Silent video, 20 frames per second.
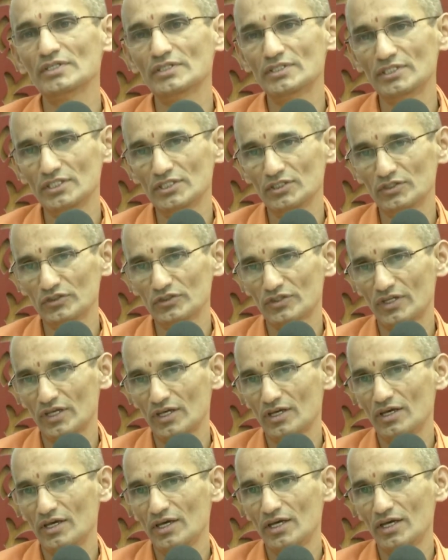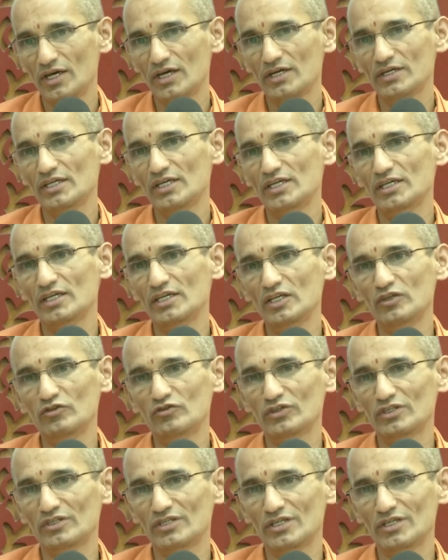tears at their
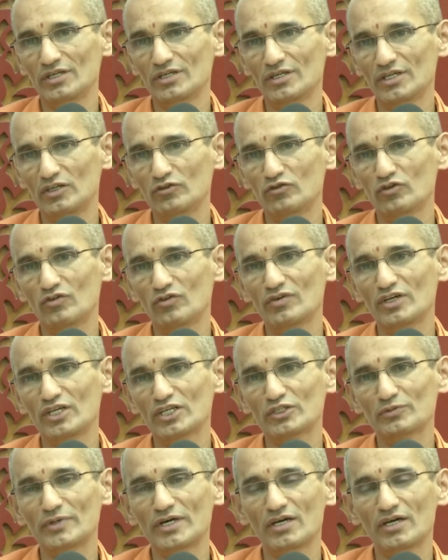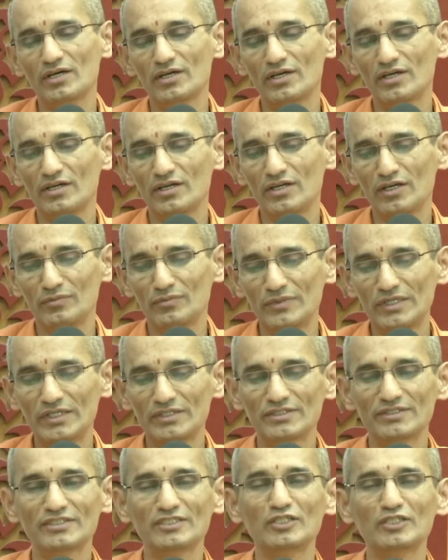grief of Lakshmana. He
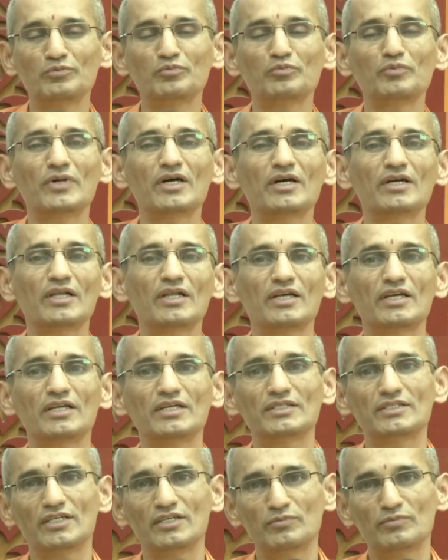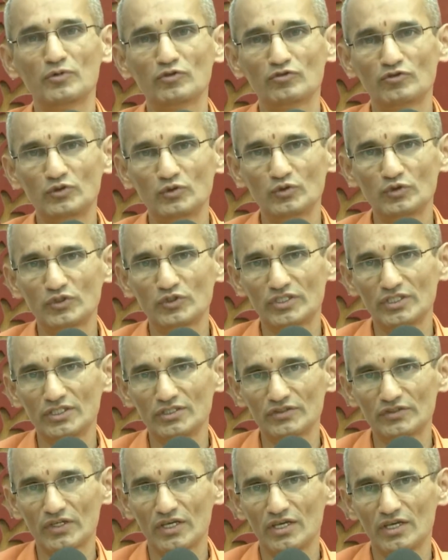embraces him, and then he shed profuse
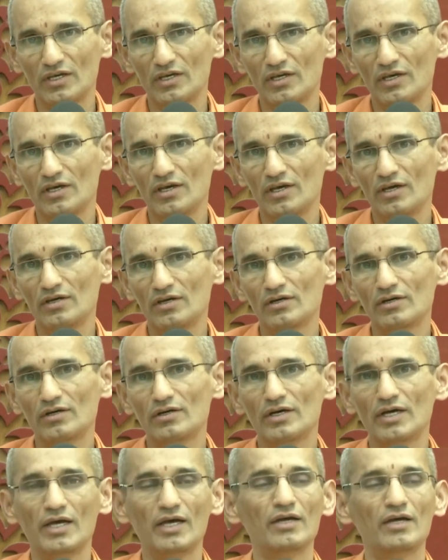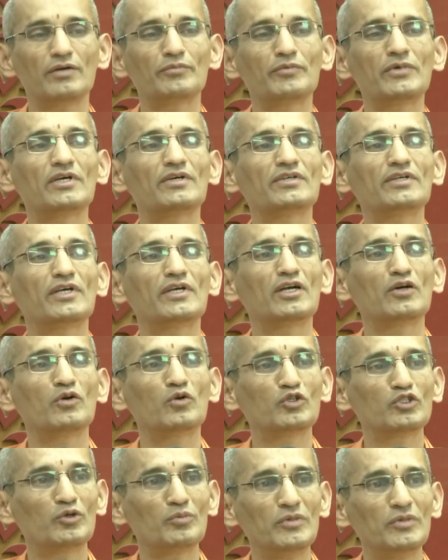tears because he had
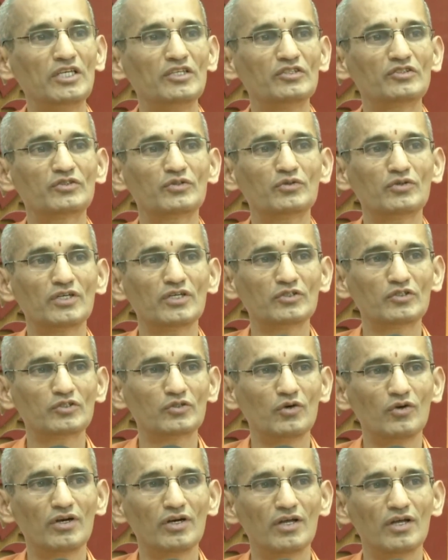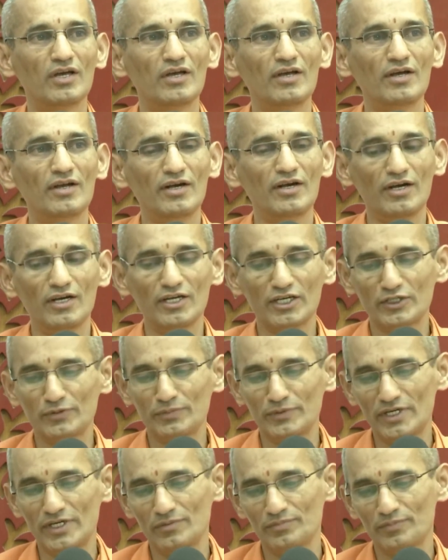no other means to console
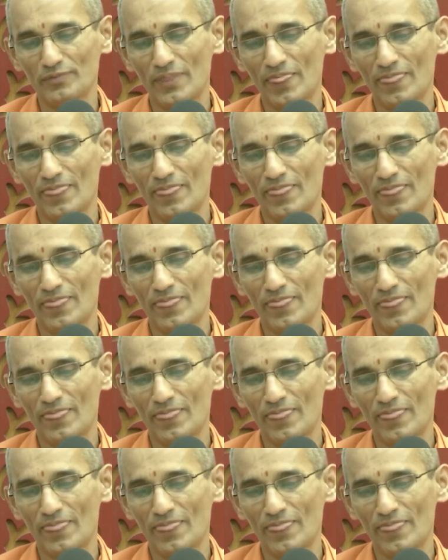Lakshmana.